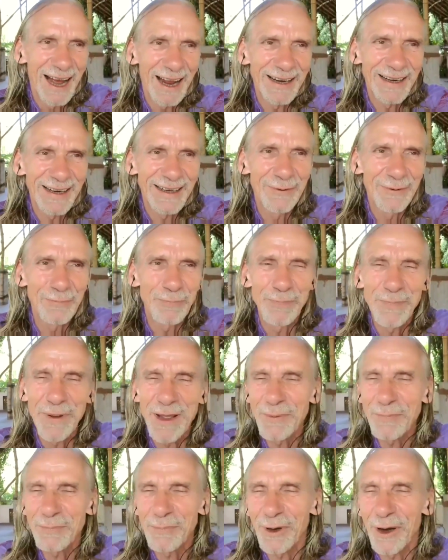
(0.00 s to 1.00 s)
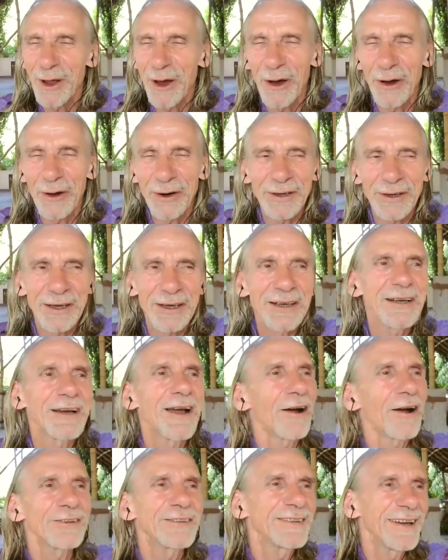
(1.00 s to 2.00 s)
and people are
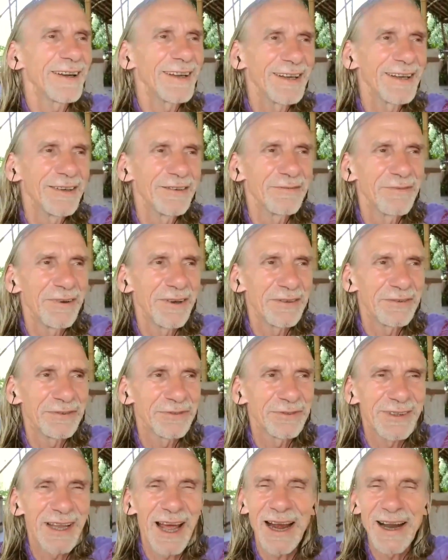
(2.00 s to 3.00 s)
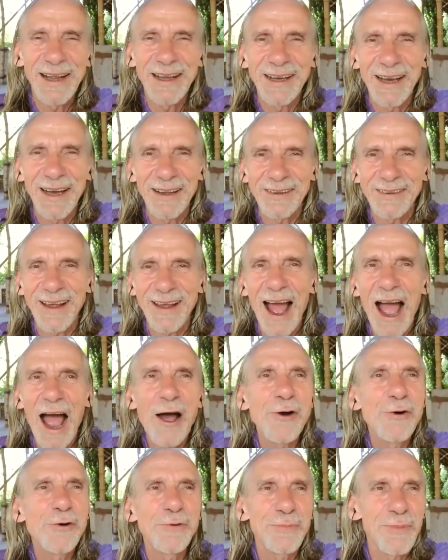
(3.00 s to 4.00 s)
gushing with telling us
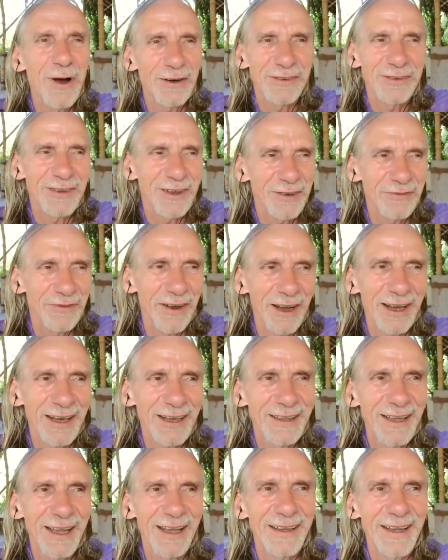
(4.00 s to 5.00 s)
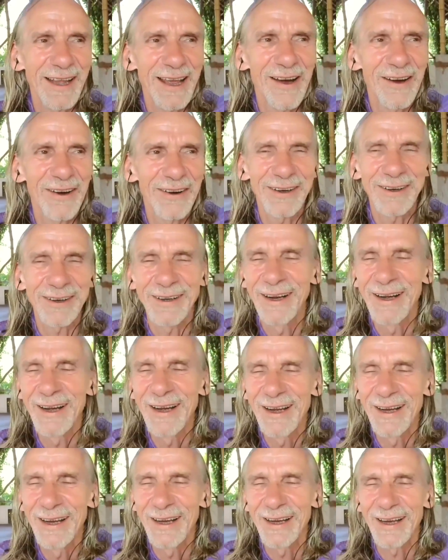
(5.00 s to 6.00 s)
how much effect they are
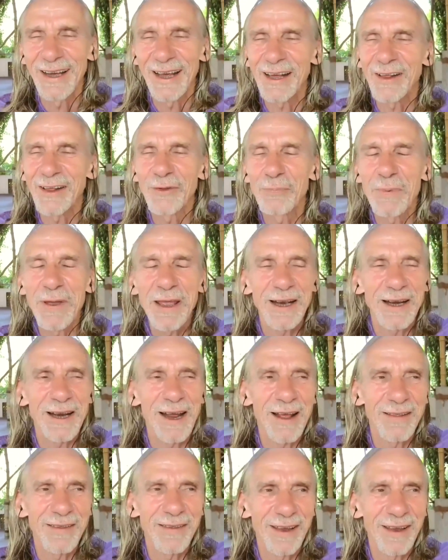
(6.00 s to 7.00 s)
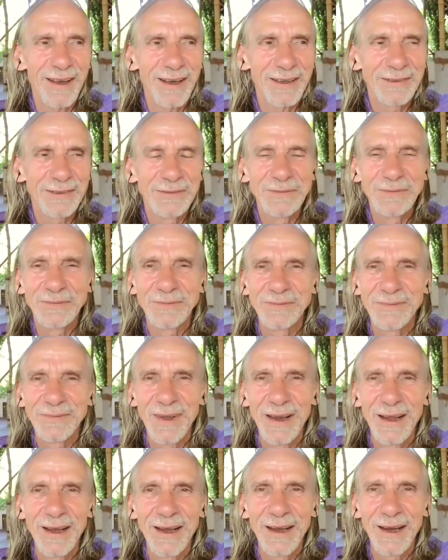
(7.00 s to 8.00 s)
experiencing.
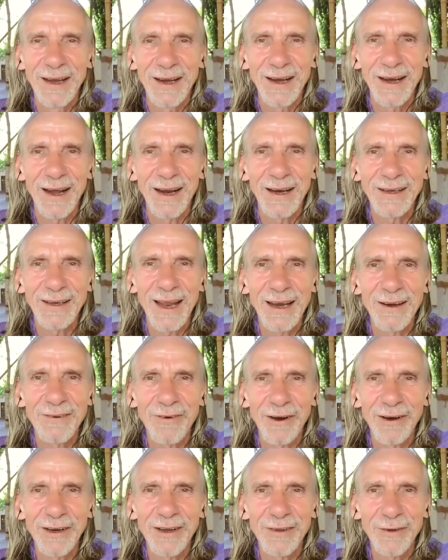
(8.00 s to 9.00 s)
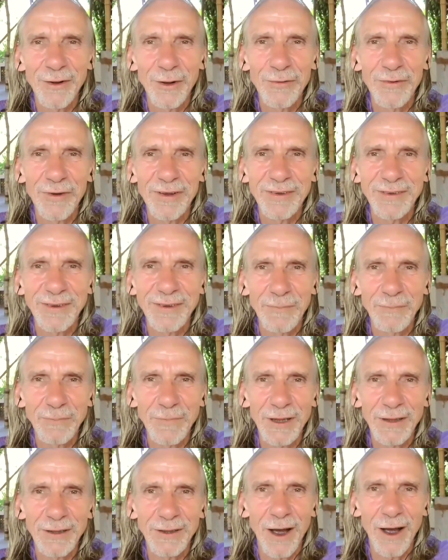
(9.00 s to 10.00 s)
And then one is always
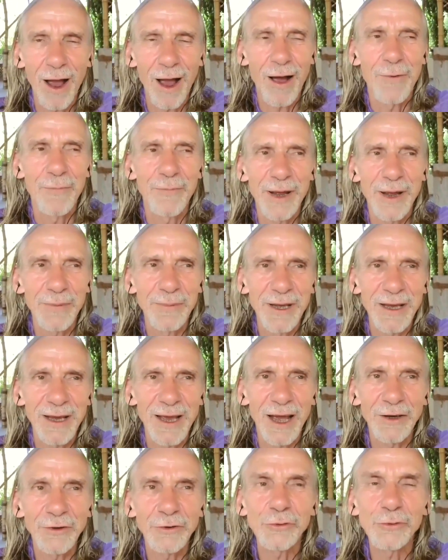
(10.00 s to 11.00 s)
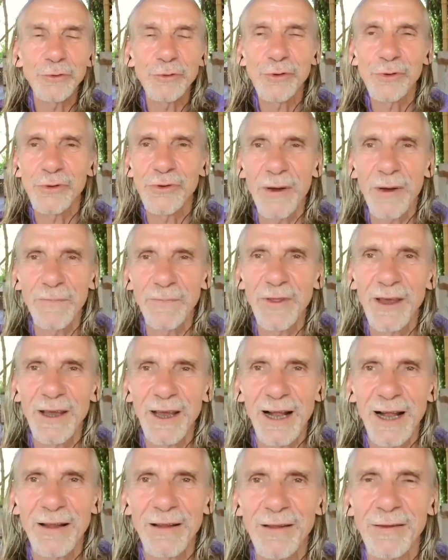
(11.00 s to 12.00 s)
tempted, oh, maybe I should do
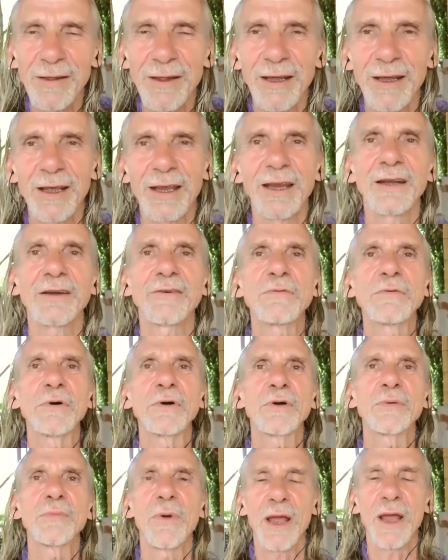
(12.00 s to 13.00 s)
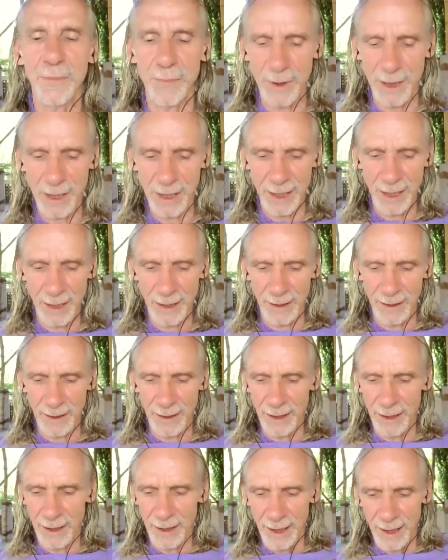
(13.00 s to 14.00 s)
something else. It would maybe
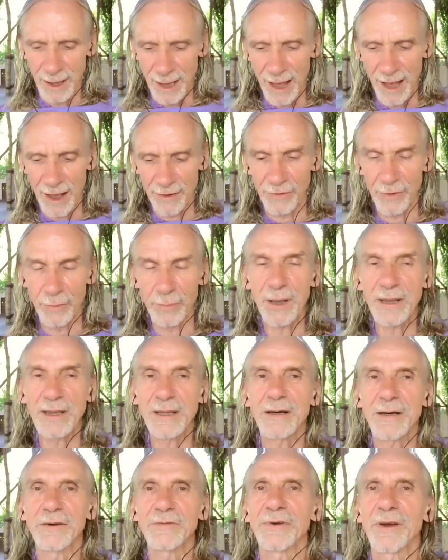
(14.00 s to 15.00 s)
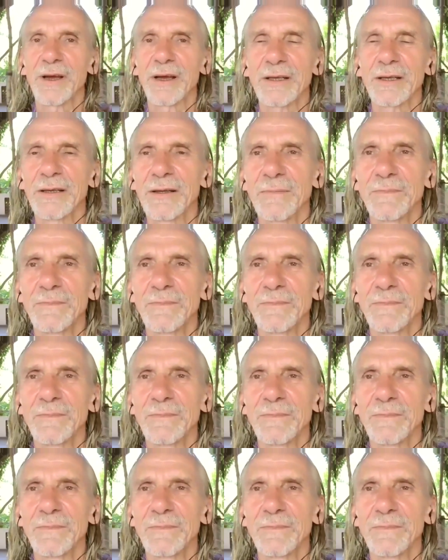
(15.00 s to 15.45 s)
have a better effect.